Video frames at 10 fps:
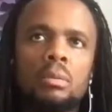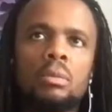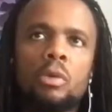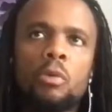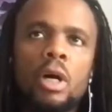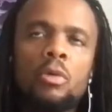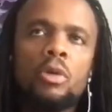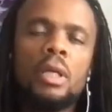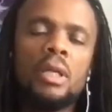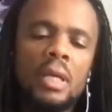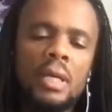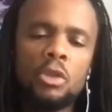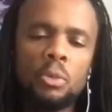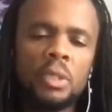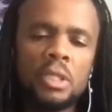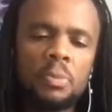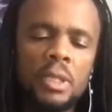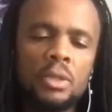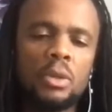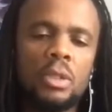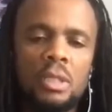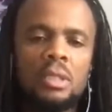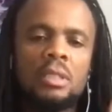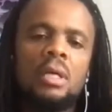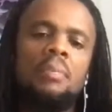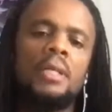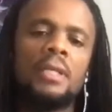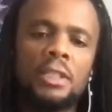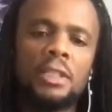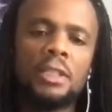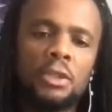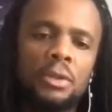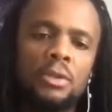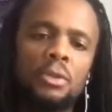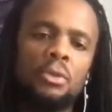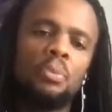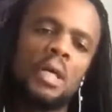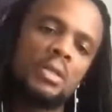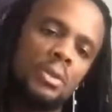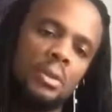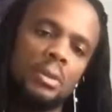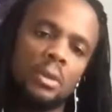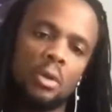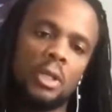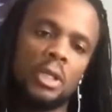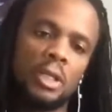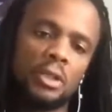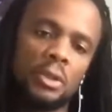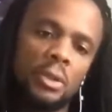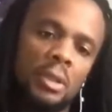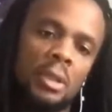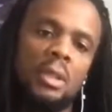We work in the A2P space, so this is application to person communication,